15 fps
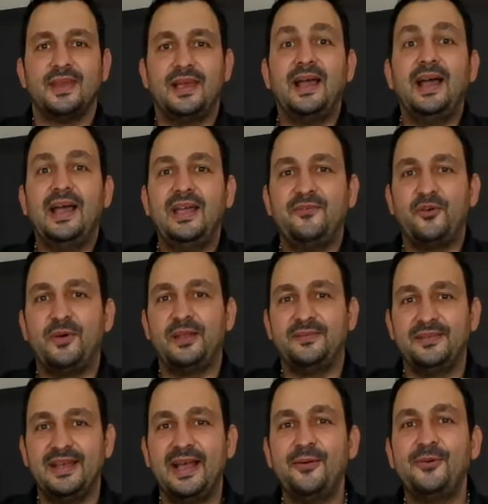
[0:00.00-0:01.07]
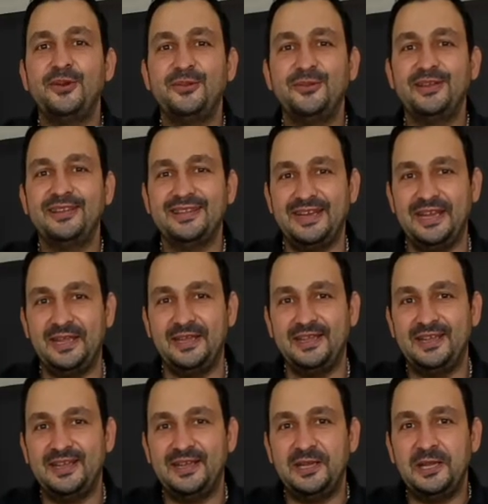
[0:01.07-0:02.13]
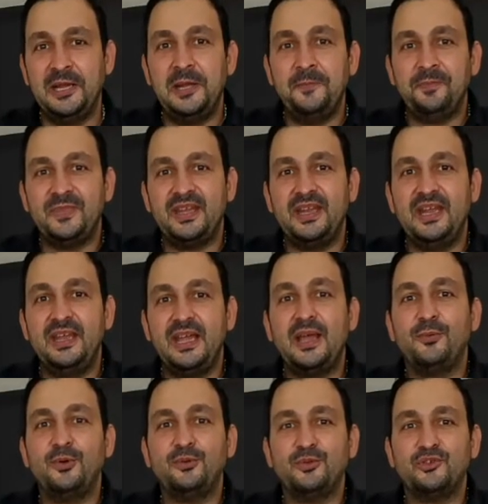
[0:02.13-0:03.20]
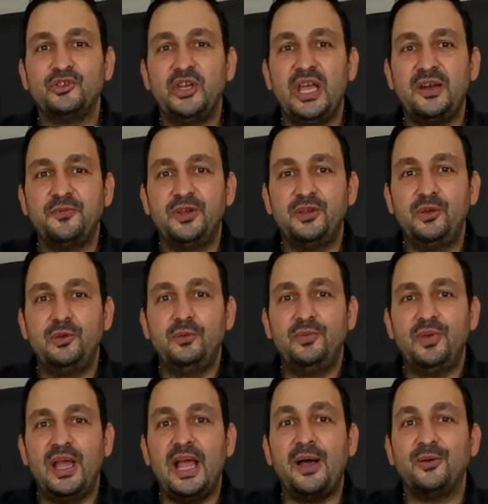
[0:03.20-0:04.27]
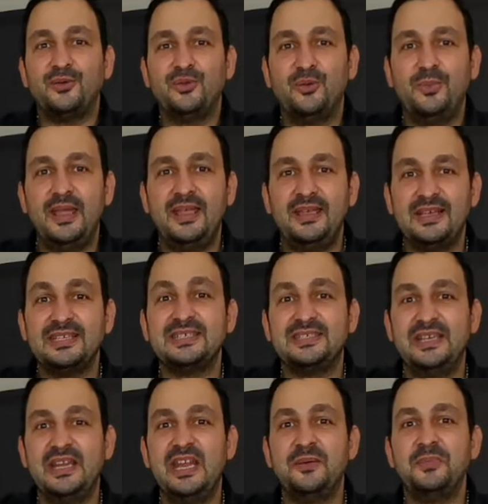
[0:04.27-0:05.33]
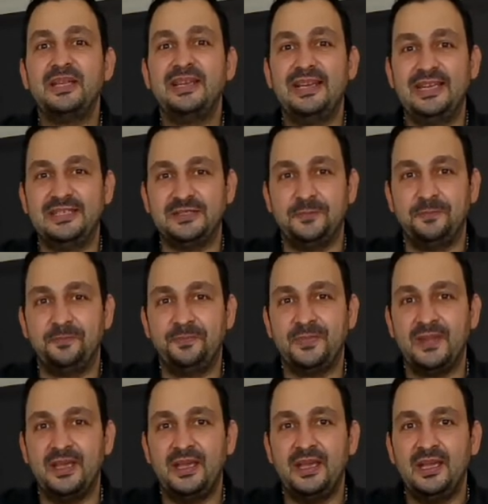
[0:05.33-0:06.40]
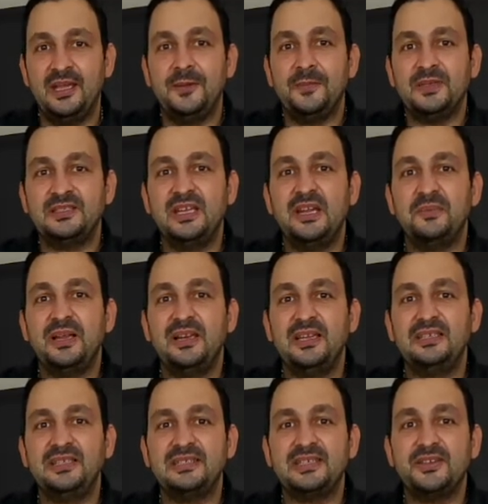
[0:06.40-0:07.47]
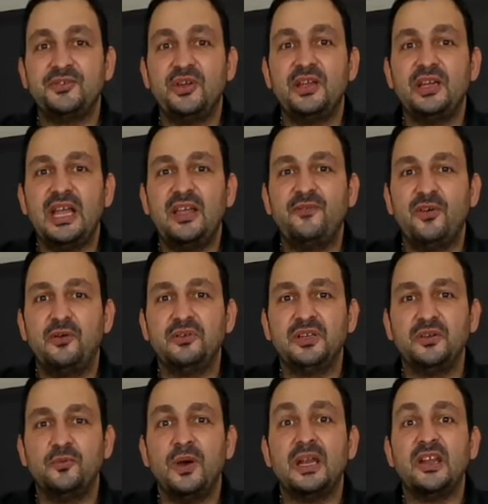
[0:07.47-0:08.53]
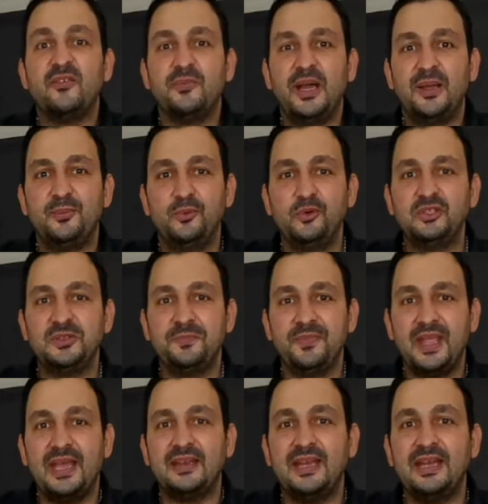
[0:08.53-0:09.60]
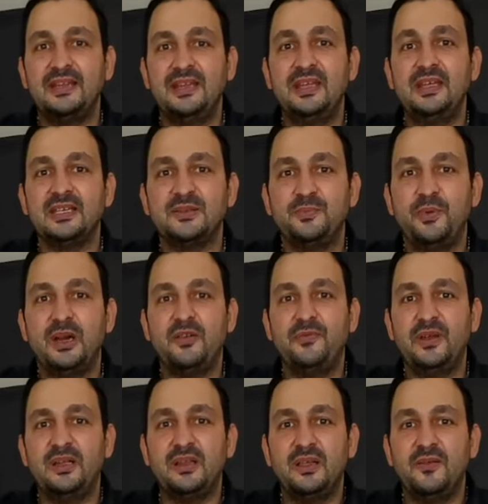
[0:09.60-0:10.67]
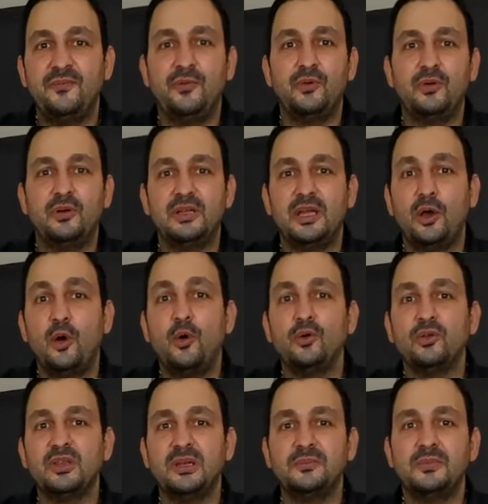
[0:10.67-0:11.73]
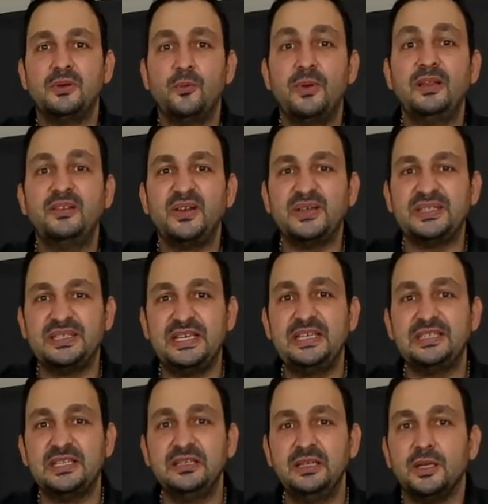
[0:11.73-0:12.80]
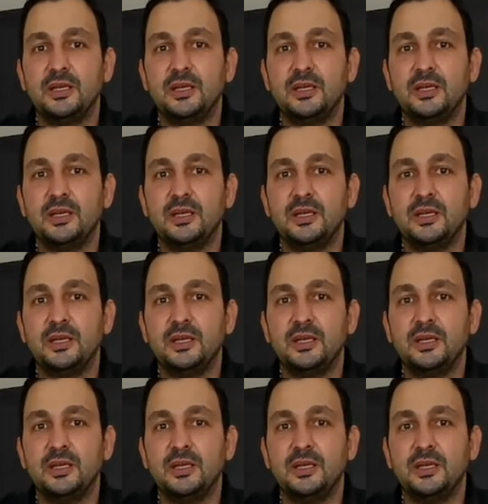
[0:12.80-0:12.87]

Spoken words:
Hi everyone, how are you doing today? Today I want to share with you how to make cinnamon liss. Cinnamon liss is a drink I found in one of my books and I think it's perfect for the autumn-winter season